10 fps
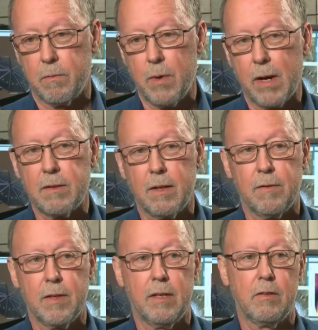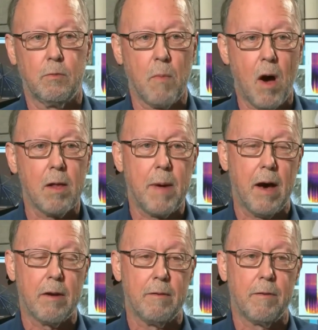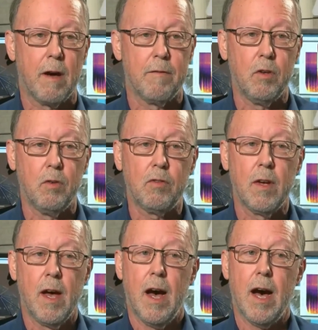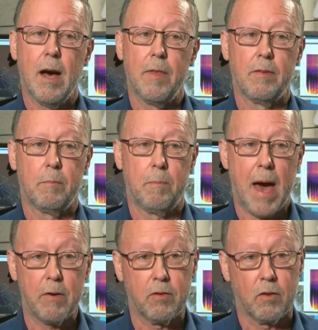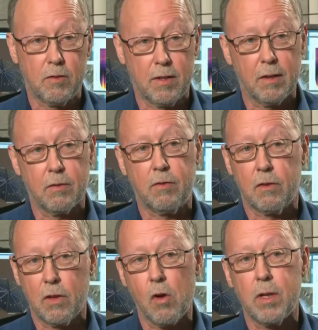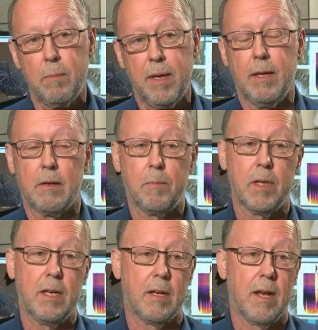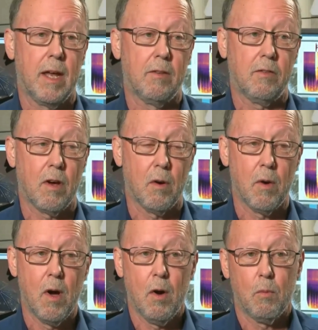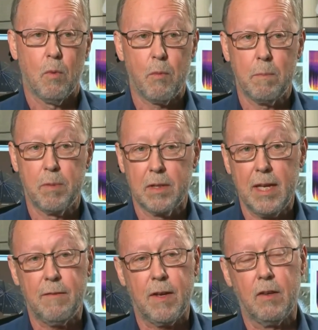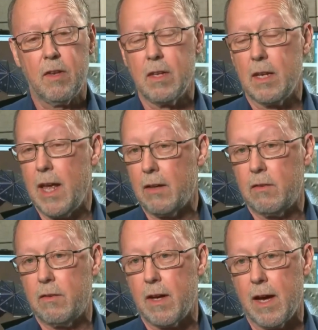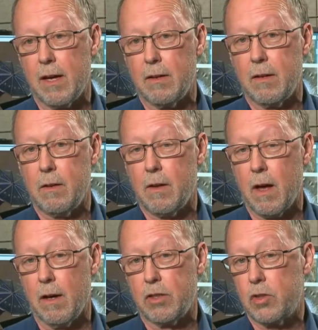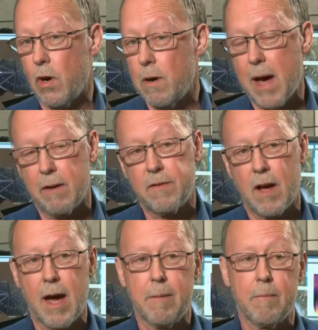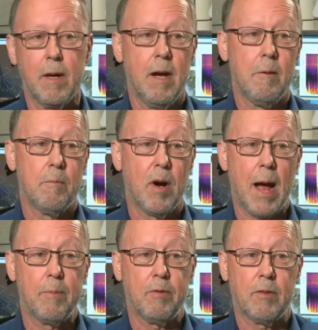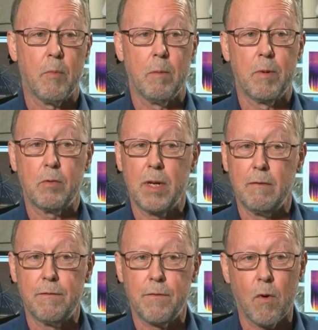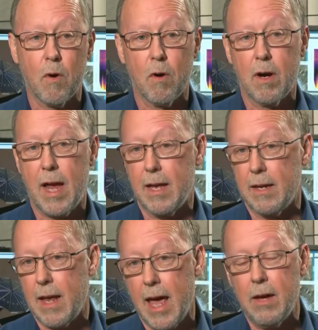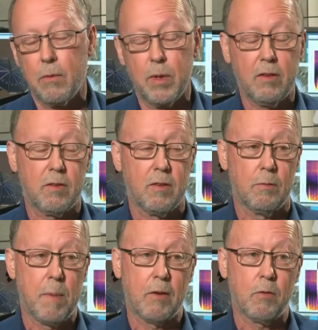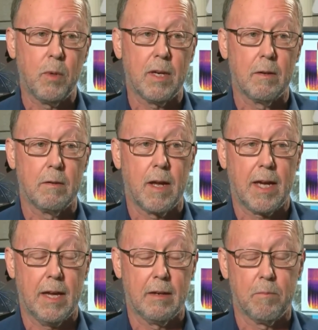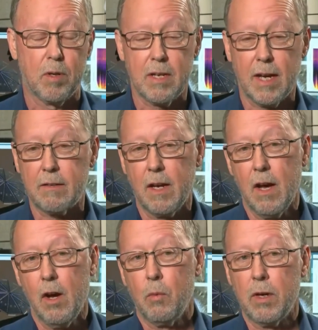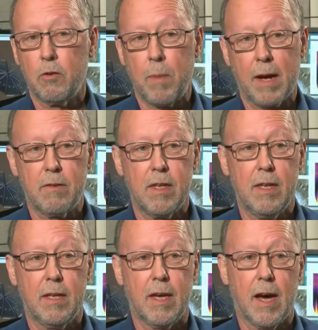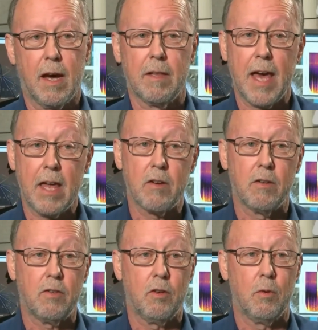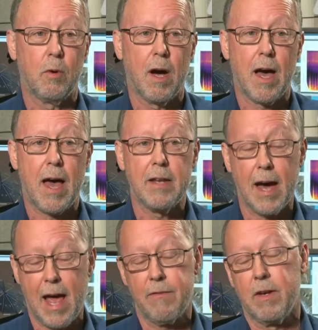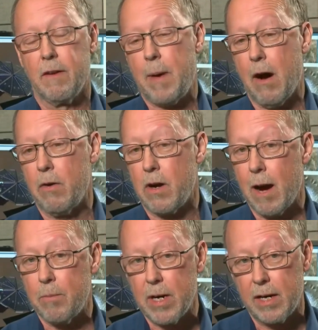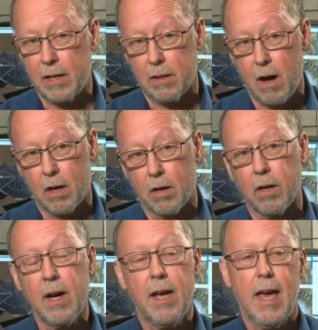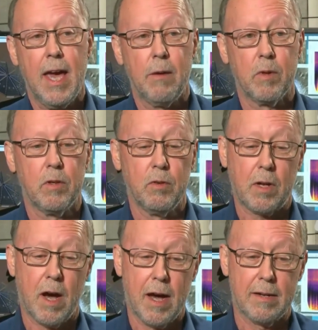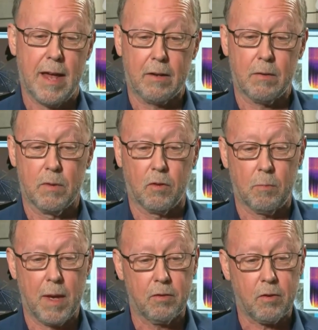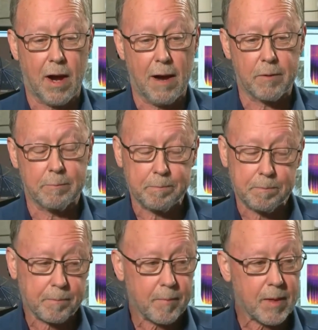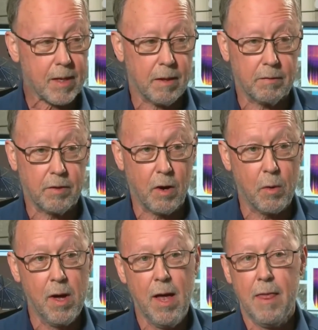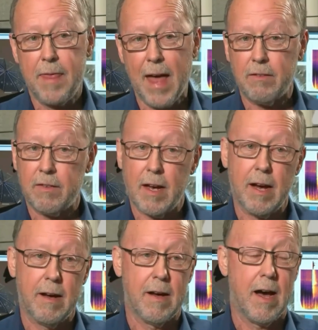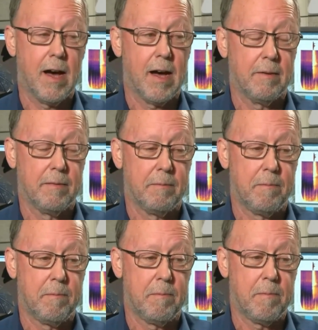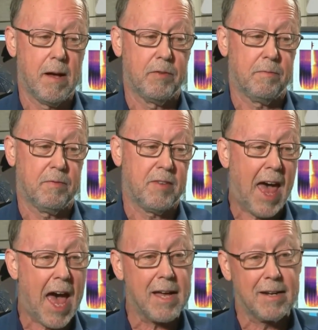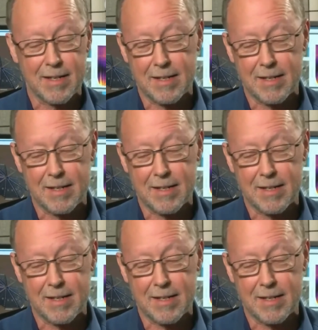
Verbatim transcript: relatively small amount of, of use, uh, the batteries are still slowly being depleted. And so what we believe is in the next uh, uh, short amount of time, perhaps somewhere between four and eight weeks as best we can, can predict, we expect the uh, lander to uh, not have enough power to operate any longer and will lose contact with the spacecraft. So that's uh, a, a, a sad